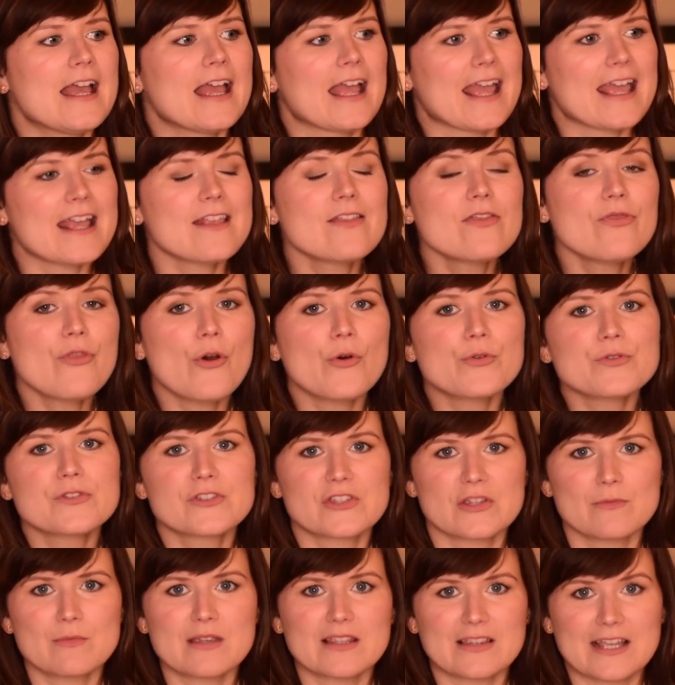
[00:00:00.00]
In those
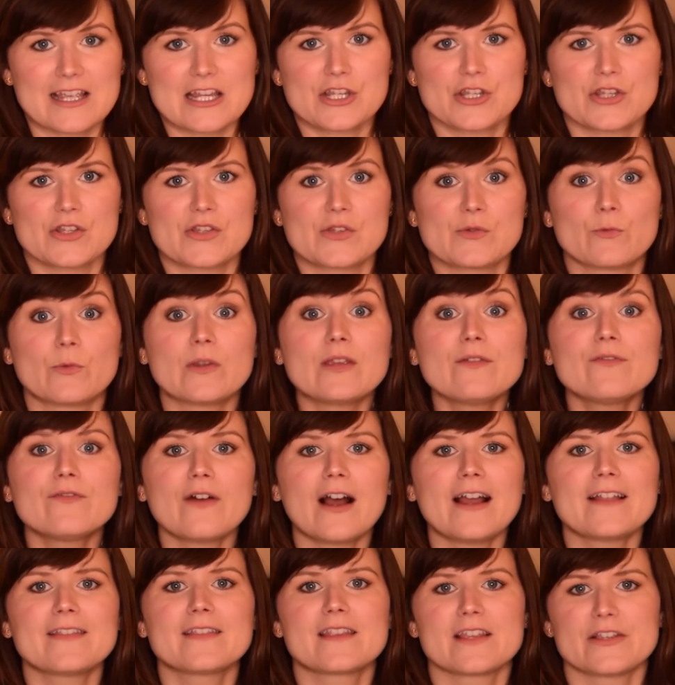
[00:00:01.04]
simulations, we
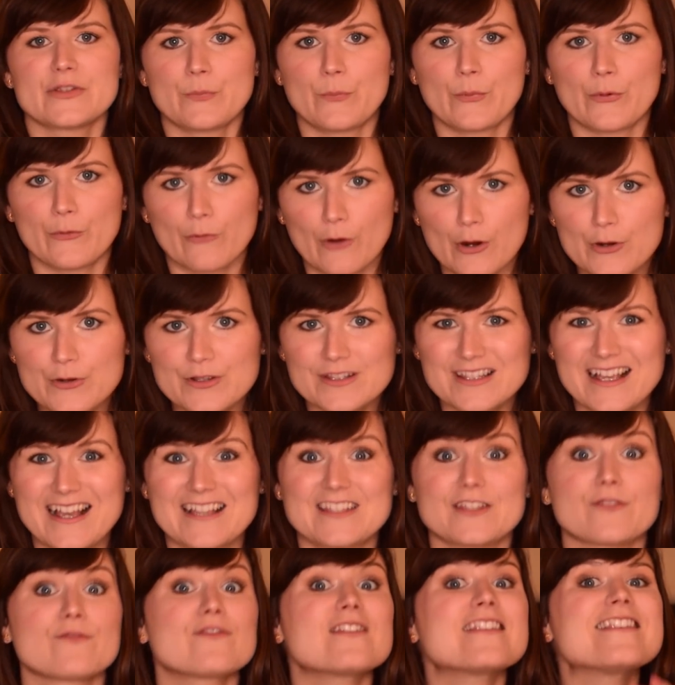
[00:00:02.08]
find this
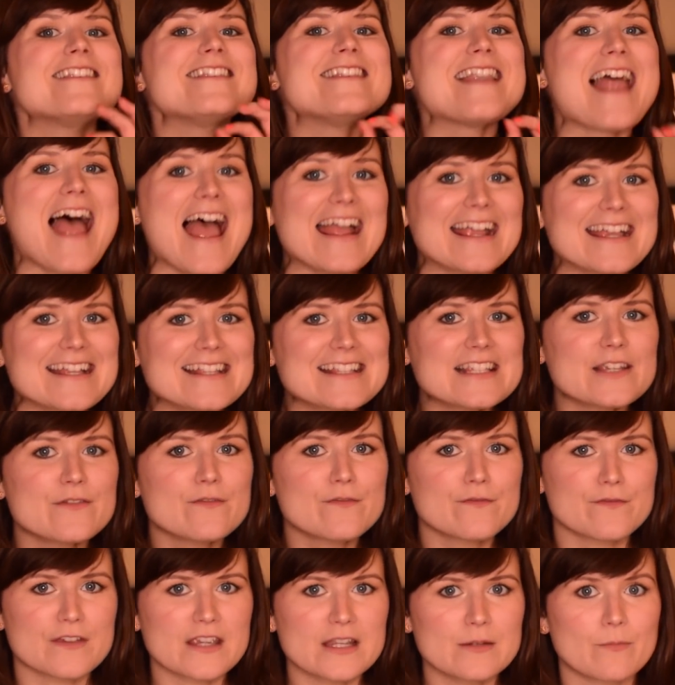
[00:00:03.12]
process of negative
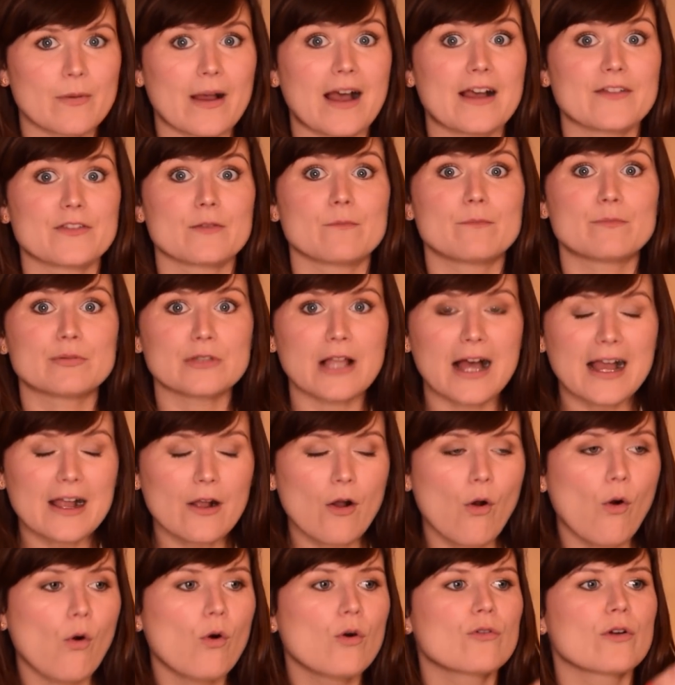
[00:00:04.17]
feedback, the black
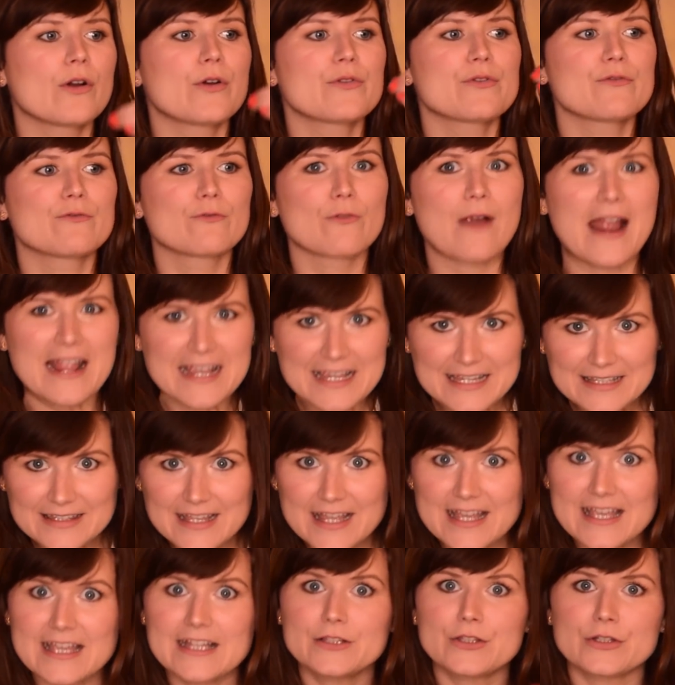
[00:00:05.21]
hole growth
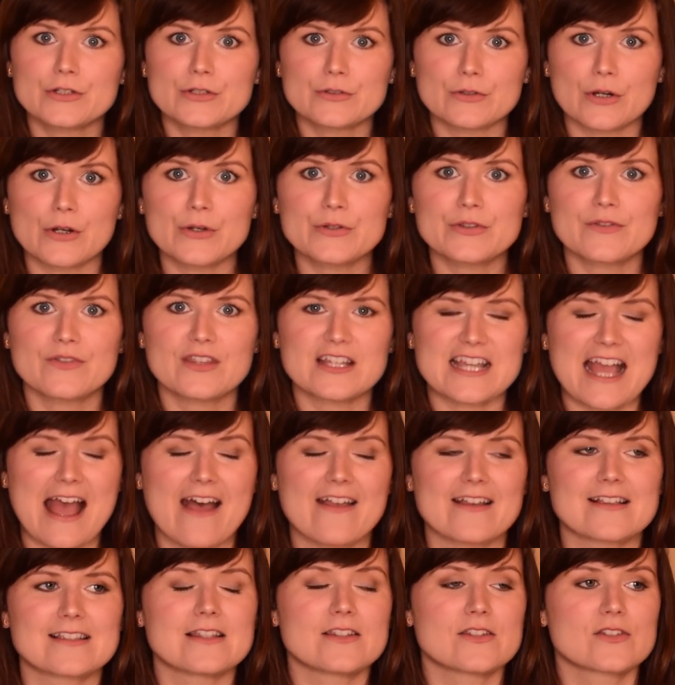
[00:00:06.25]
regulating the growth of the
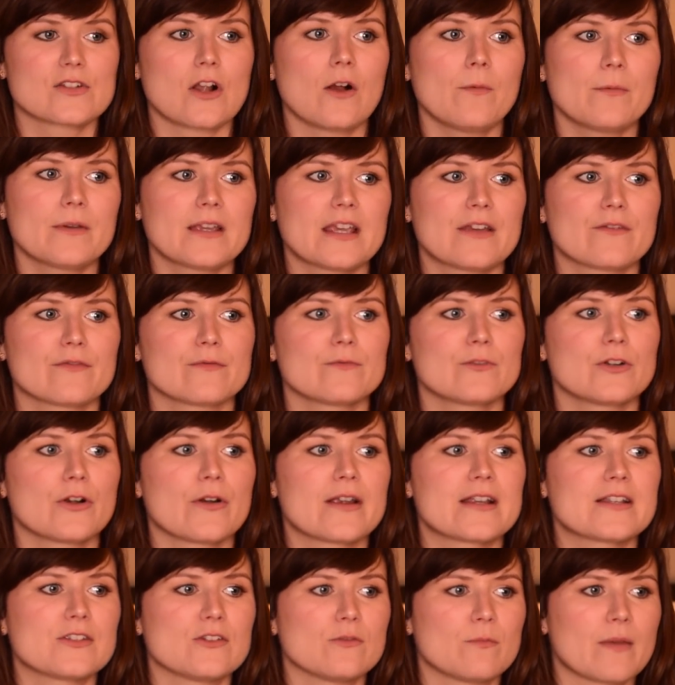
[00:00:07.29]
galaxy, stopping it from
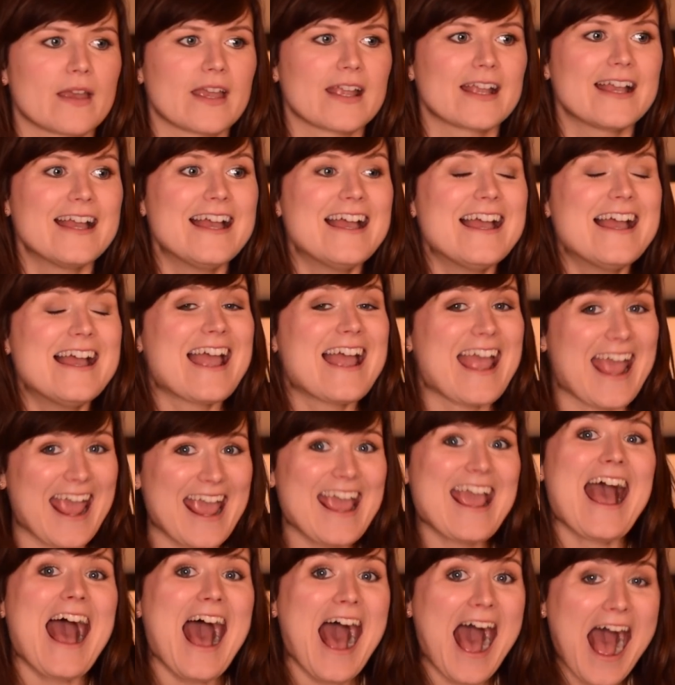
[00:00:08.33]
growing too big.
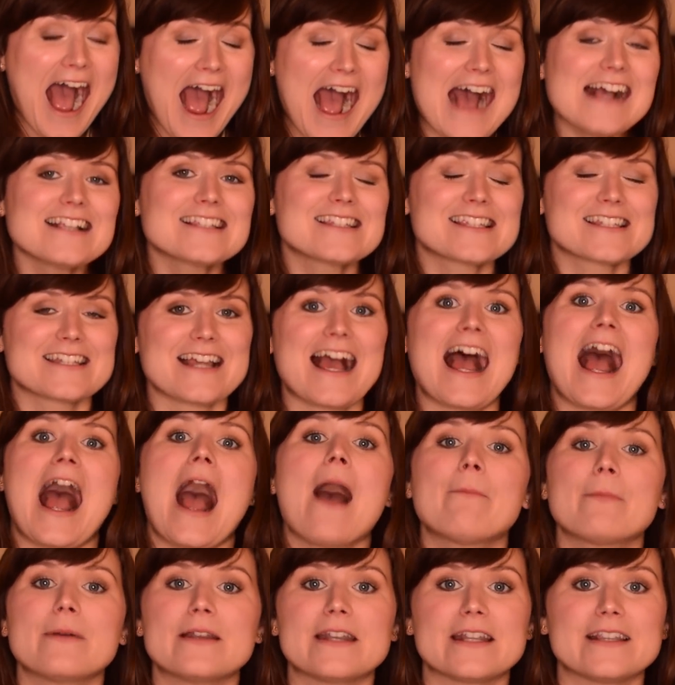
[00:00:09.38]
It has to
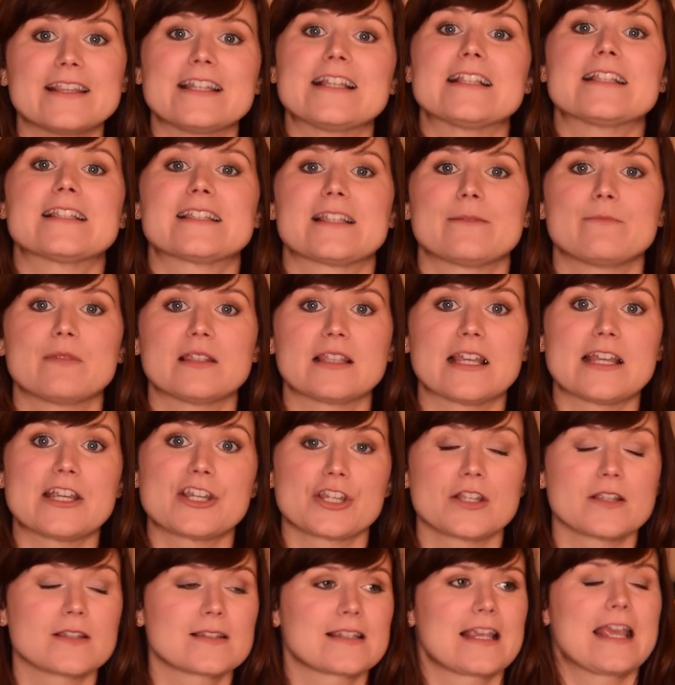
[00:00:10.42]
happen in these
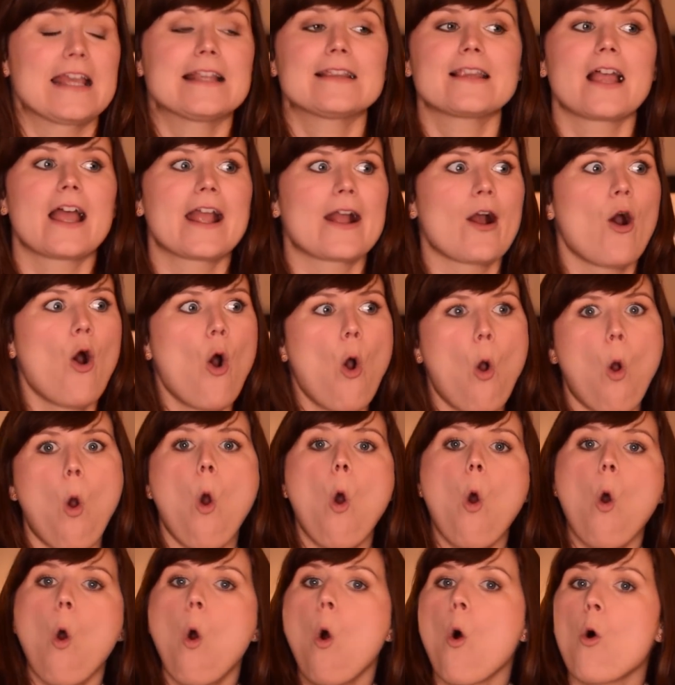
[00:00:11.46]
simulations, in like
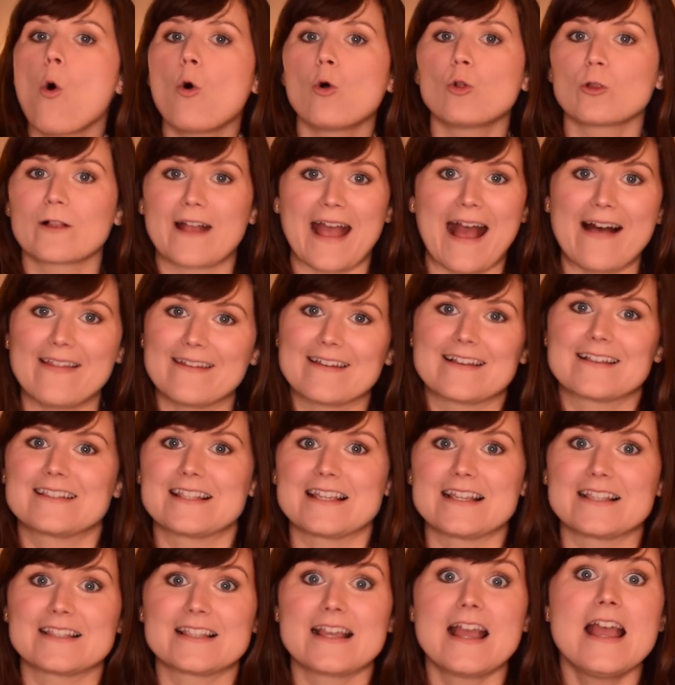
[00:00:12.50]
all
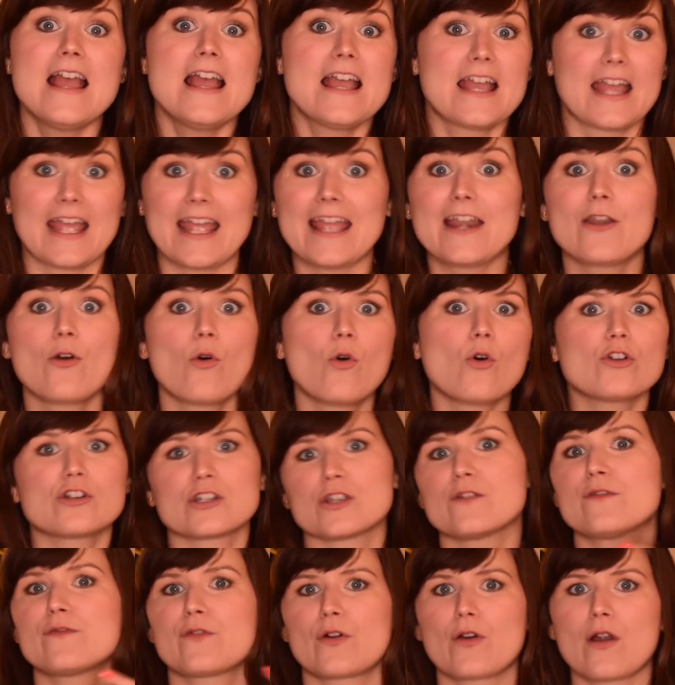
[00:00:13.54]
galaxies, in
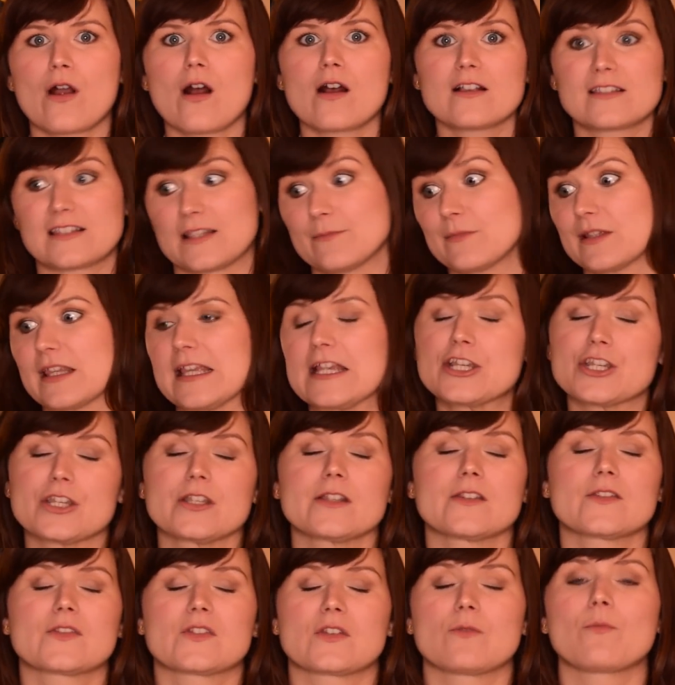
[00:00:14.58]
order for our
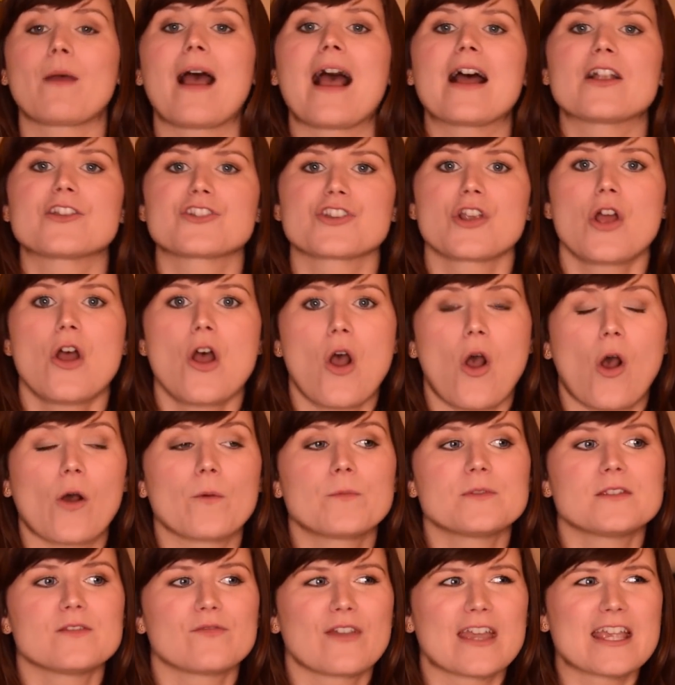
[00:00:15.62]
simulations to match
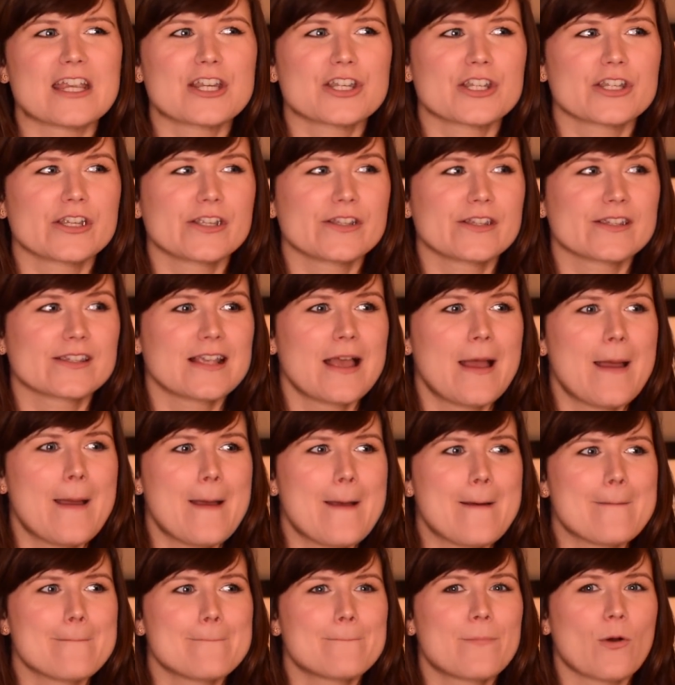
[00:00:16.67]
observations.
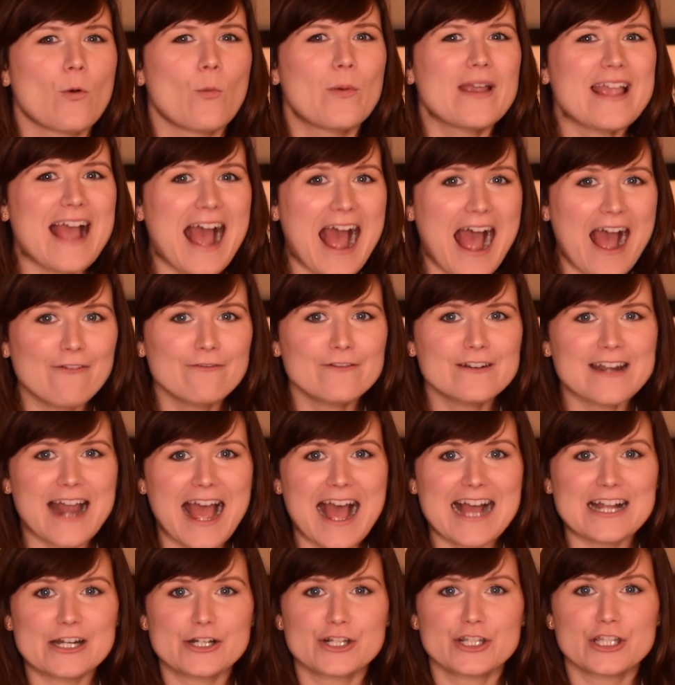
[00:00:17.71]
But we haven't
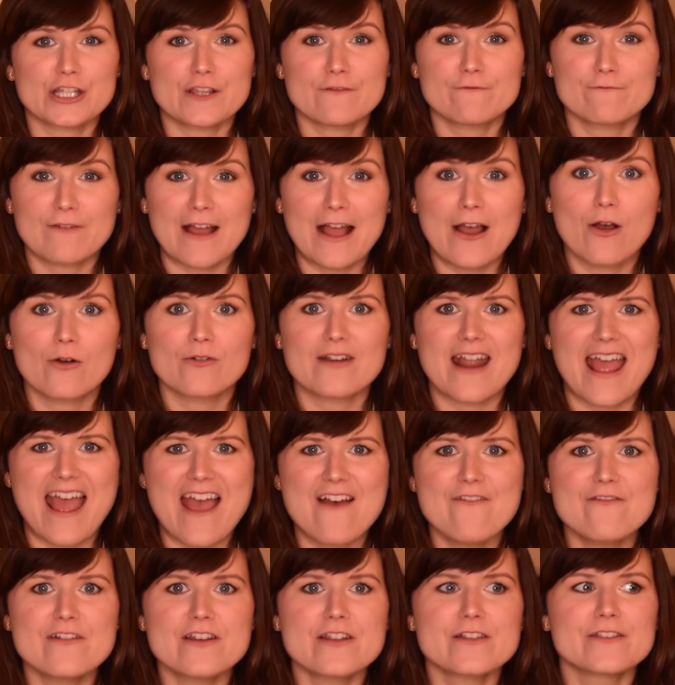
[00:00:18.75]
actually found
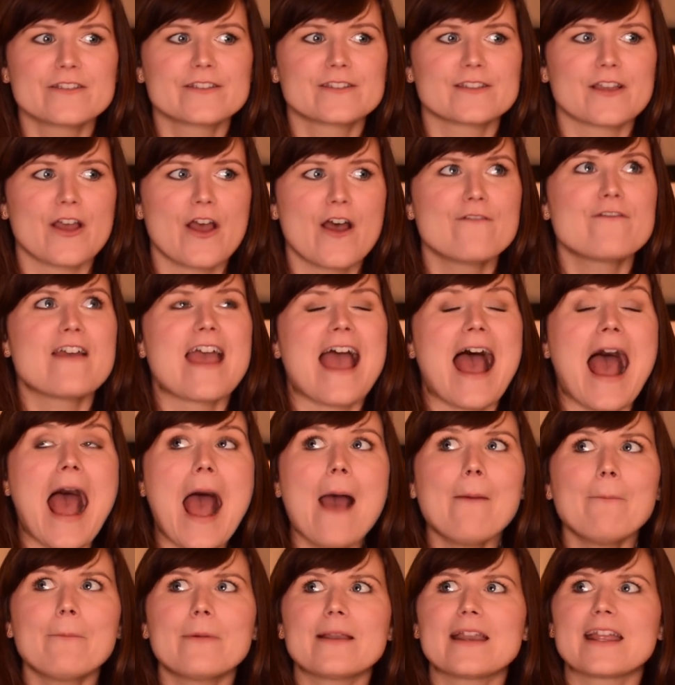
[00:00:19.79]
evidence of it
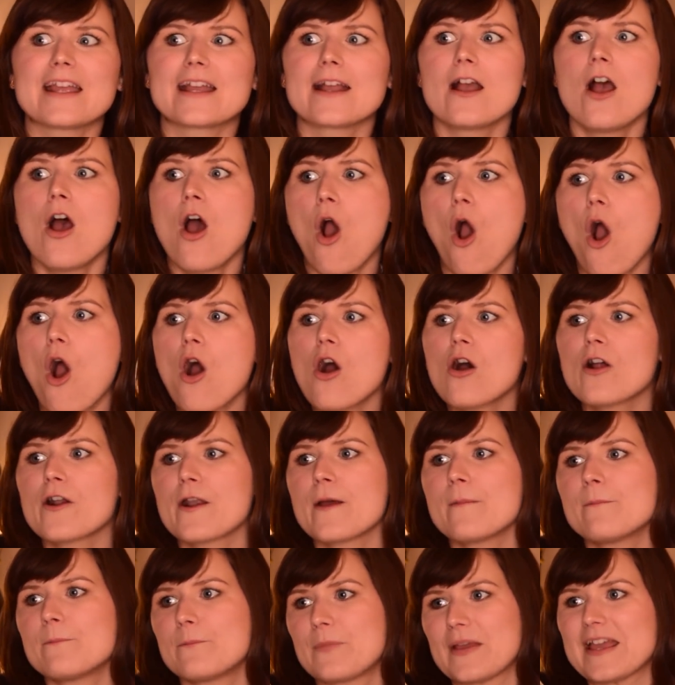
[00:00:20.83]
happening on
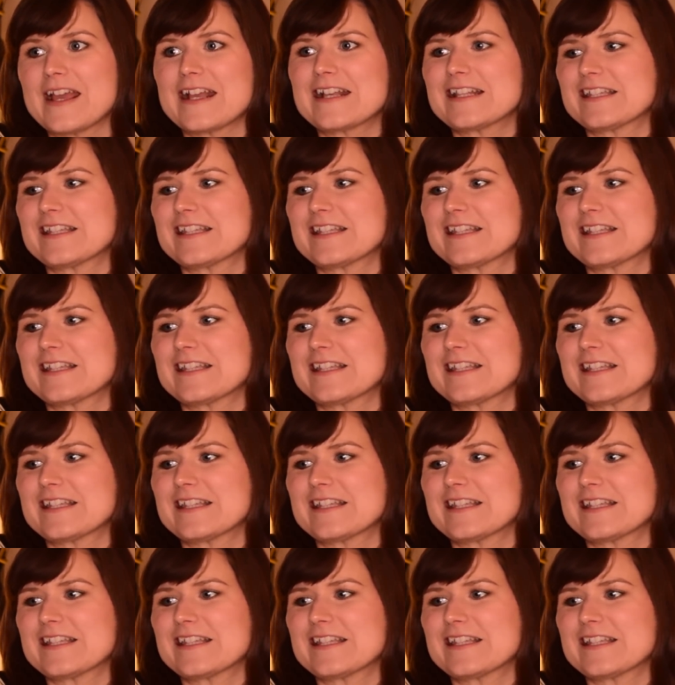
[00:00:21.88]
a big